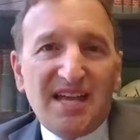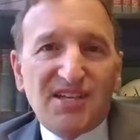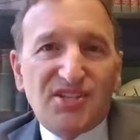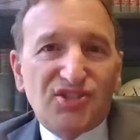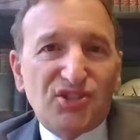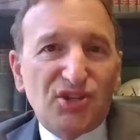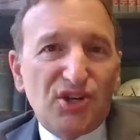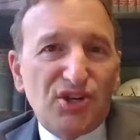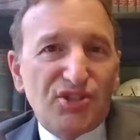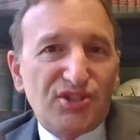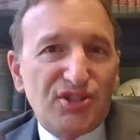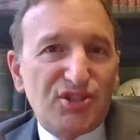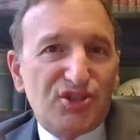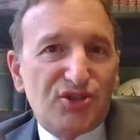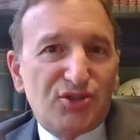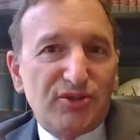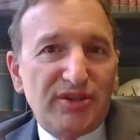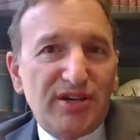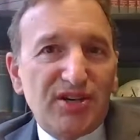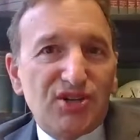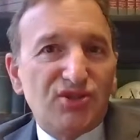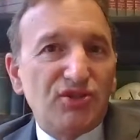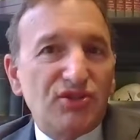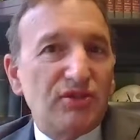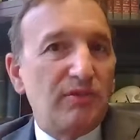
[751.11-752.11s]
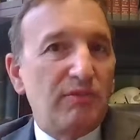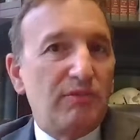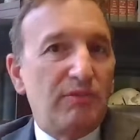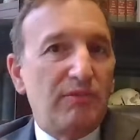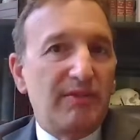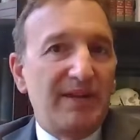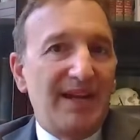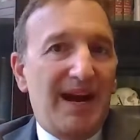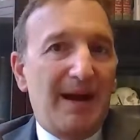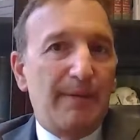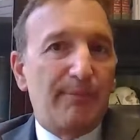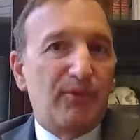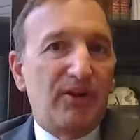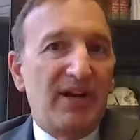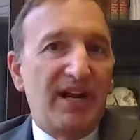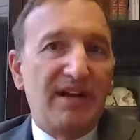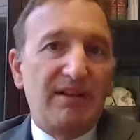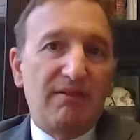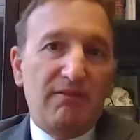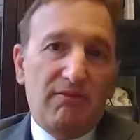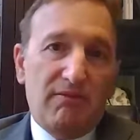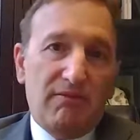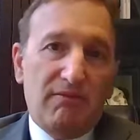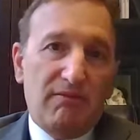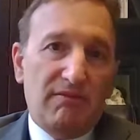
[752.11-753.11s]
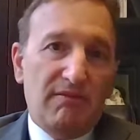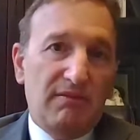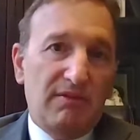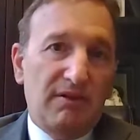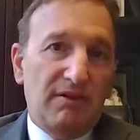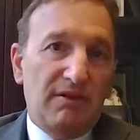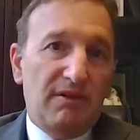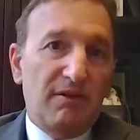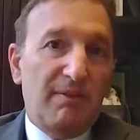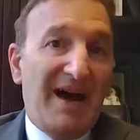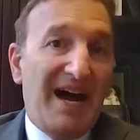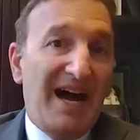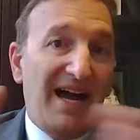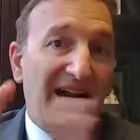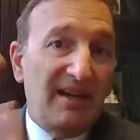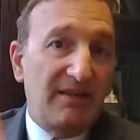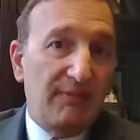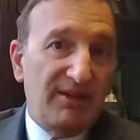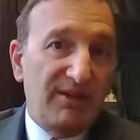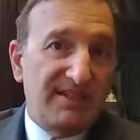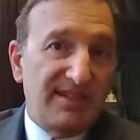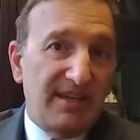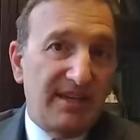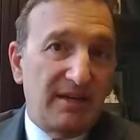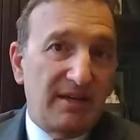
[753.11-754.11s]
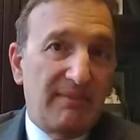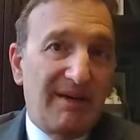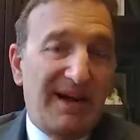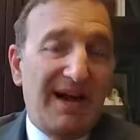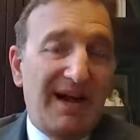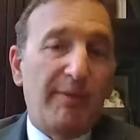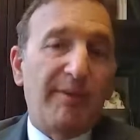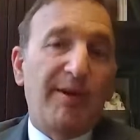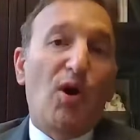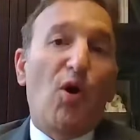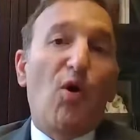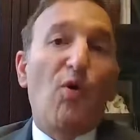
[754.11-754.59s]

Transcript: As surgeons, traditionally, we operate, goodbye, we say goodbye.